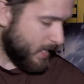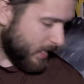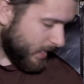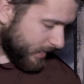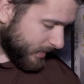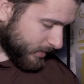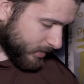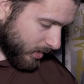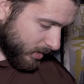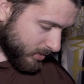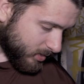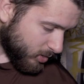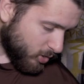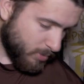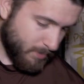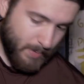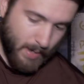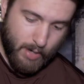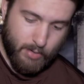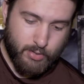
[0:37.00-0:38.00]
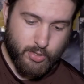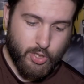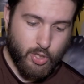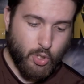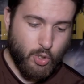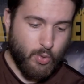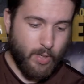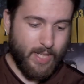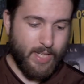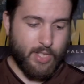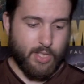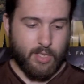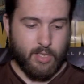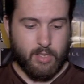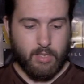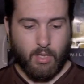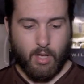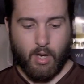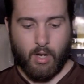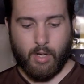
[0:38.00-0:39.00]
It's also about two inches
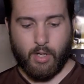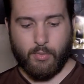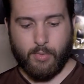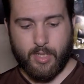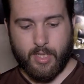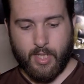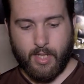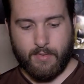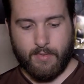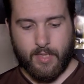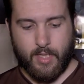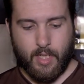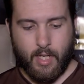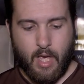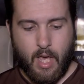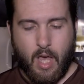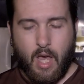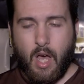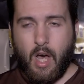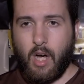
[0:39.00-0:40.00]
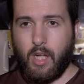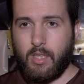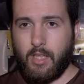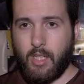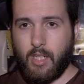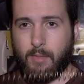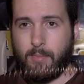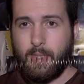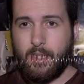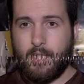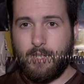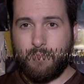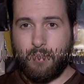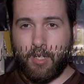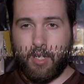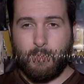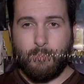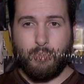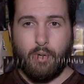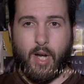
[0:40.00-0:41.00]
longer, which gives it a little bit different
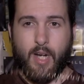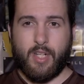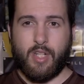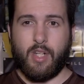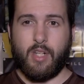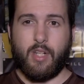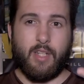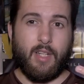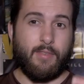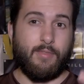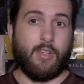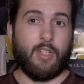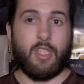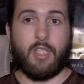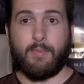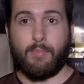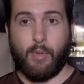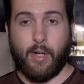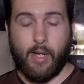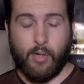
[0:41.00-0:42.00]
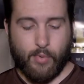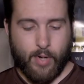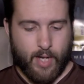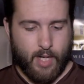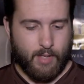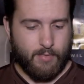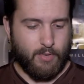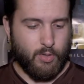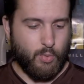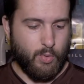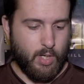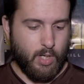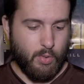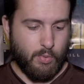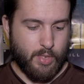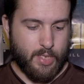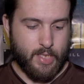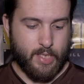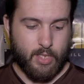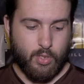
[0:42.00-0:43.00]
compression, a different spring rate, if you will,
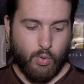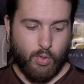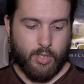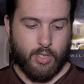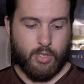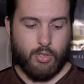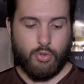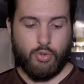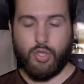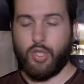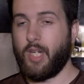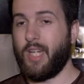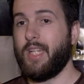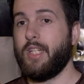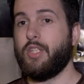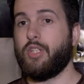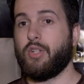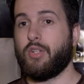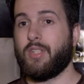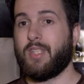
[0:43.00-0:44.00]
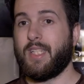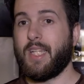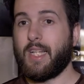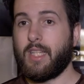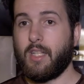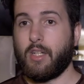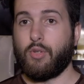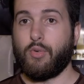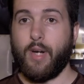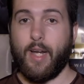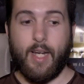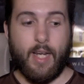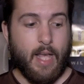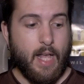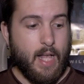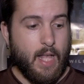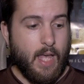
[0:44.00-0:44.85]
which is going to change your cyclic rate.